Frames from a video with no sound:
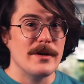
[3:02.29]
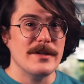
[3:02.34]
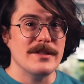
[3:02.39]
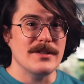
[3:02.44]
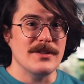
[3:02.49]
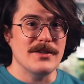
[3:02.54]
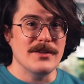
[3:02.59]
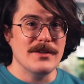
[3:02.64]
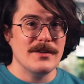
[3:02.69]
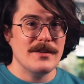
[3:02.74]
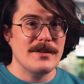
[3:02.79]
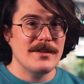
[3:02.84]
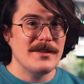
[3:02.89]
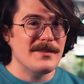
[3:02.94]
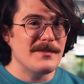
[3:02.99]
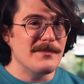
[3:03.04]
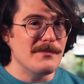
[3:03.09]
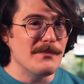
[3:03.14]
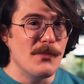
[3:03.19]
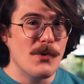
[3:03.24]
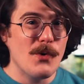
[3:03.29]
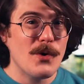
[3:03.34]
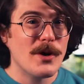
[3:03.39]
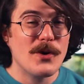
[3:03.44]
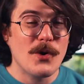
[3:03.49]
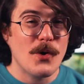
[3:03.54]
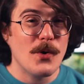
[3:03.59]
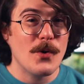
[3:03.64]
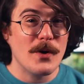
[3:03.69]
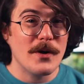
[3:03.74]
is good, more
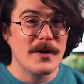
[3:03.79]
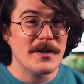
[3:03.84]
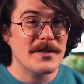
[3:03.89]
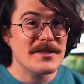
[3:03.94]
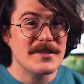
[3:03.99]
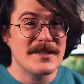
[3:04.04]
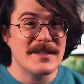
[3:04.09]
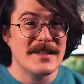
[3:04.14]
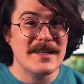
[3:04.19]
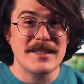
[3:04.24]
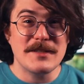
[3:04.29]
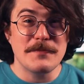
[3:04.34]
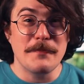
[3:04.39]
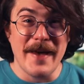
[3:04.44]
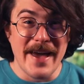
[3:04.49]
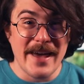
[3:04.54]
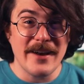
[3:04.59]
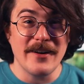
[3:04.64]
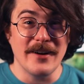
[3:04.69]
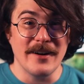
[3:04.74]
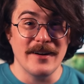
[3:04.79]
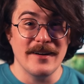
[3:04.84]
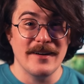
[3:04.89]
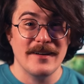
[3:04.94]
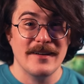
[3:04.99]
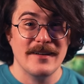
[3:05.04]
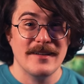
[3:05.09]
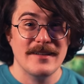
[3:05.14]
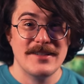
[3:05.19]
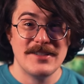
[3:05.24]
cores is better.
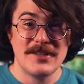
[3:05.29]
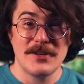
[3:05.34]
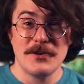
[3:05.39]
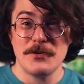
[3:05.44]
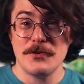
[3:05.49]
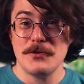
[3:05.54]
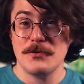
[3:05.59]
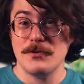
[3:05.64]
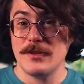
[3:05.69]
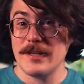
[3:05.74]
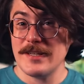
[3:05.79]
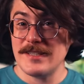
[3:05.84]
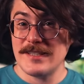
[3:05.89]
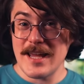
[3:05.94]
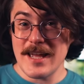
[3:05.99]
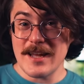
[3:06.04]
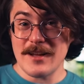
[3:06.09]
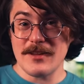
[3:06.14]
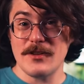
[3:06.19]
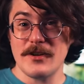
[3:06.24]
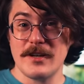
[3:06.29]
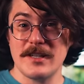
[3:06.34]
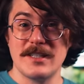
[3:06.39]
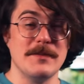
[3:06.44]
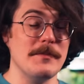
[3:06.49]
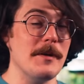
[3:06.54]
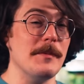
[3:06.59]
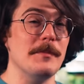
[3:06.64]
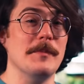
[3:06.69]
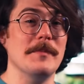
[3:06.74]
So let's take a look at
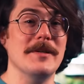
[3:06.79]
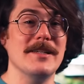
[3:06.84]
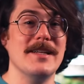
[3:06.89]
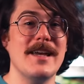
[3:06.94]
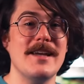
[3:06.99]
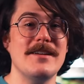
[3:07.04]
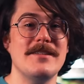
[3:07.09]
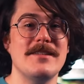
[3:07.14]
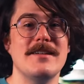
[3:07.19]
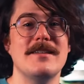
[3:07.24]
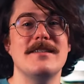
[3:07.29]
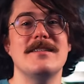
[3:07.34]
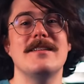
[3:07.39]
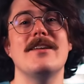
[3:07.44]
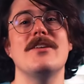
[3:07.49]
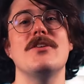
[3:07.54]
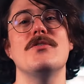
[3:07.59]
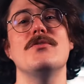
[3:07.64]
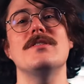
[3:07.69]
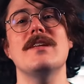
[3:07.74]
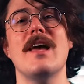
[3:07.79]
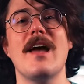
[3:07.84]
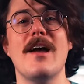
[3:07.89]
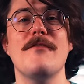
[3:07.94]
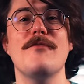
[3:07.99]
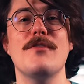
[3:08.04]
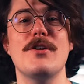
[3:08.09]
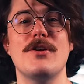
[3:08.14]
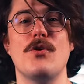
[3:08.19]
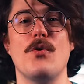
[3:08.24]
some implementations that use
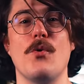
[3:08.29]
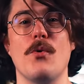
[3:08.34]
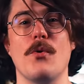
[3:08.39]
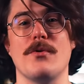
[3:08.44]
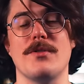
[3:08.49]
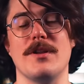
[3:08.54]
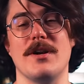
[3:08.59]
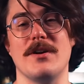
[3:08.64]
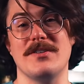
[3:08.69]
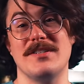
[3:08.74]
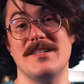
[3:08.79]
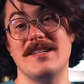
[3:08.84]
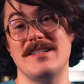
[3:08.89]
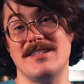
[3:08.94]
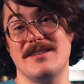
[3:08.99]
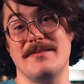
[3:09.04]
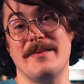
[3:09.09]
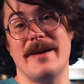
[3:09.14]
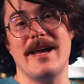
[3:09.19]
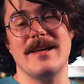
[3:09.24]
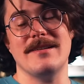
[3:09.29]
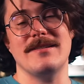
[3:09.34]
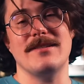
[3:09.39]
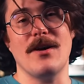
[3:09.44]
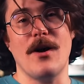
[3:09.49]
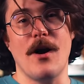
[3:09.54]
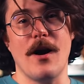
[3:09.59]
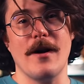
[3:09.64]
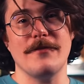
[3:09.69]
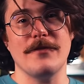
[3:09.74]
every core that our system has
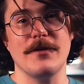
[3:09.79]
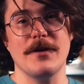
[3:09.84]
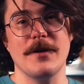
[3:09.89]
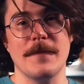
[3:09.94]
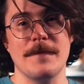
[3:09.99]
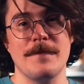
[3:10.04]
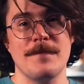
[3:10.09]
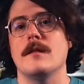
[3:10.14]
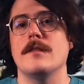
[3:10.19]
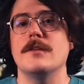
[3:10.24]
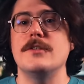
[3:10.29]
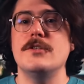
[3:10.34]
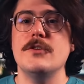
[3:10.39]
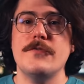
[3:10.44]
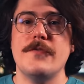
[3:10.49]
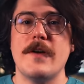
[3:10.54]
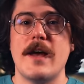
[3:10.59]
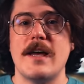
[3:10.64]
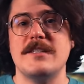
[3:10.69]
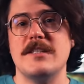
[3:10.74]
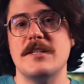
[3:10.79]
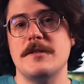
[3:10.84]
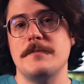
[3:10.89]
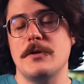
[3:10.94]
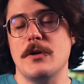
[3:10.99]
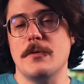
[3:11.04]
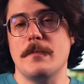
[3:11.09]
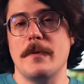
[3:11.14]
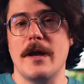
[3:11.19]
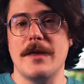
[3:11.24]
to offer. The two fastest
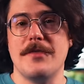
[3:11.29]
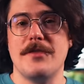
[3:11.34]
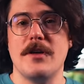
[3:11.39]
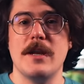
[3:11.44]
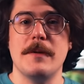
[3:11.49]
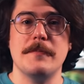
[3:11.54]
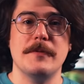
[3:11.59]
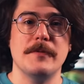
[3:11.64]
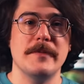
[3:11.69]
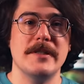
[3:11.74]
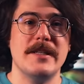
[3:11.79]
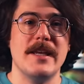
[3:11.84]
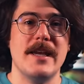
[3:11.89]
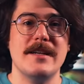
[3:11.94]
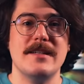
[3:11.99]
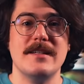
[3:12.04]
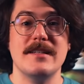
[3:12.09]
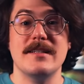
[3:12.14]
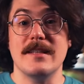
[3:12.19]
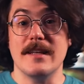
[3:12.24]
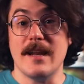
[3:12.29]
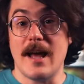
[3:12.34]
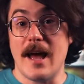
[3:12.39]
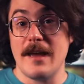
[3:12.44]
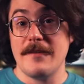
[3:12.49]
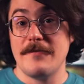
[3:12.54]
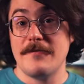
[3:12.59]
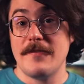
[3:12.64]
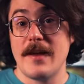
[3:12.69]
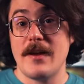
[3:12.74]
pure Python implementations that
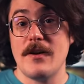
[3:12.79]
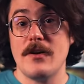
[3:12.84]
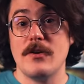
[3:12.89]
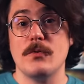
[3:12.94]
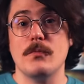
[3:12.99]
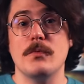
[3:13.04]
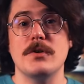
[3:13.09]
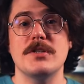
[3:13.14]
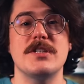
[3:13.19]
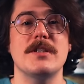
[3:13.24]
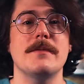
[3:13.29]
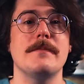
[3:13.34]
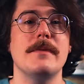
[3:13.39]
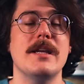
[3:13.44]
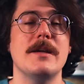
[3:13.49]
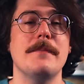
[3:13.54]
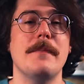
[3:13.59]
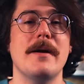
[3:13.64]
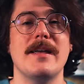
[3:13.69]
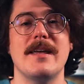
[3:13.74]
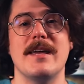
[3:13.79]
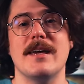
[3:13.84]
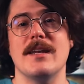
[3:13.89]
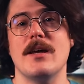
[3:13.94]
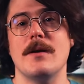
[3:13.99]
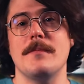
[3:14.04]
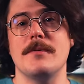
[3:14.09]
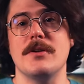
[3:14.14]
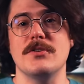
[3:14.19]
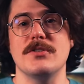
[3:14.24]
I found were submitted by
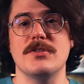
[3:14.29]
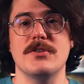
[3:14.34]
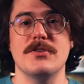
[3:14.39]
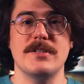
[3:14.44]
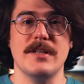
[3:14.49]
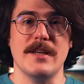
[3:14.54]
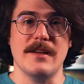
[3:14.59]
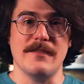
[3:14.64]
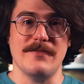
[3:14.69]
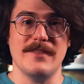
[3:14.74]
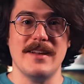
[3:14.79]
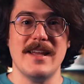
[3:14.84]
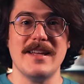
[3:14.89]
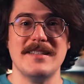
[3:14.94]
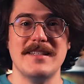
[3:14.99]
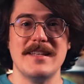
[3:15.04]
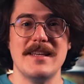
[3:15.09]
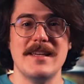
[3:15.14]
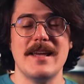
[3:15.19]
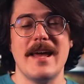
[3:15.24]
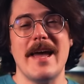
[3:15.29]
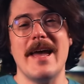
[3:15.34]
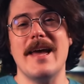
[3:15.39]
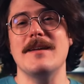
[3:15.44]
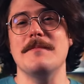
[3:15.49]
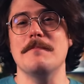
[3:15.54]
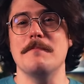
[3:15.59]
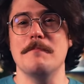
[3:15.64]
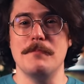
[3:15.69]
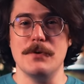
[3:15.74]
GitHub users Ifnesi
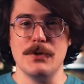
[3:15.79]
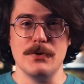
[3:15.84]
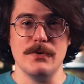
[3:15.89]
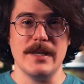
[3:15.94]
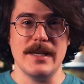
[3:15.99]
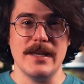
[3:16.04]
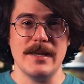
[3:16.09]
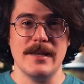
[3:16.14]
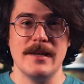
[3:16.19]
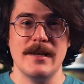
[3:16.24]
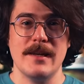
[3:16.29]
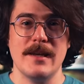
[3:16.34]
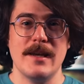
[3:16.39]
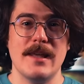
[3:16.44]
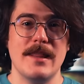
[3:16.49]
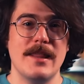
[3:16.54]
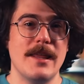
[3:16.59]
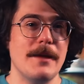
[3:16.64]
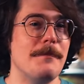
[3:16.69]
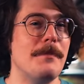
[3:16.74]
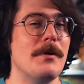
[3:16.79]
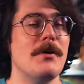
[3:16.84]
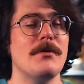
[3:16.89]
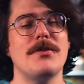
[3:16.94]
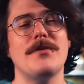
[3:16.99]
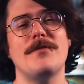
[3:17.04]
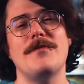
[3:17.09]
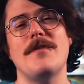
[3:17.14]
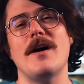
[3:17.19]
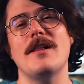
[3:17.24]
and Booty. They
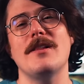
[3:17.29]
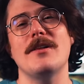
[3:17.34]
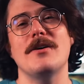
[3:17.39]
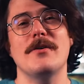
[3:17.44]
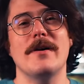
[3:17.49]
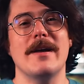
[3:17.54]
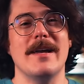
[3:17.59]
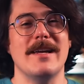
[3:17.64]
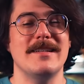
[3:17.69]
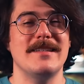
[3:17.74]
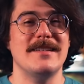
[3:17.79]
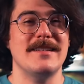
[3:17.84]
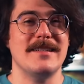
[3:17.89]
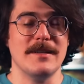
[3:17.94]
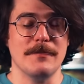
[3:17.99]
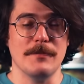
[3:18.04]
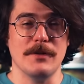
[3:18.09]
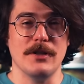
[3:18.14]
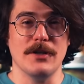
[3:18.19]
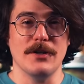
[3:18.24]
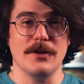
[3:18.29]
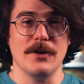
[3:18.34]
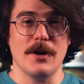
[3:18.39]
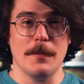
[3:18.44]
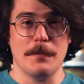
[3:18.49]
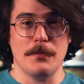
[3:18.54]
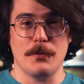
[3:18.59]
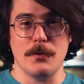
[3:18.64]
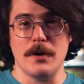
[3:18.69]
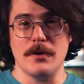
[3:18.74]
both follow a similar
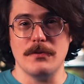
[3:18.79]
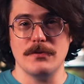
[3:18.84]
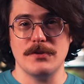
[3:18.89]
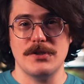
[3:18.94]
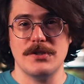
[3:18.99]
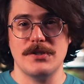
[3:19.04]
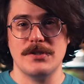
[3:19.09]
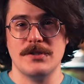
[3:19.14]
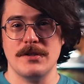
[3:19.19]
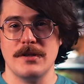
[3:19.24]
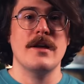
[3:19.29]
approach.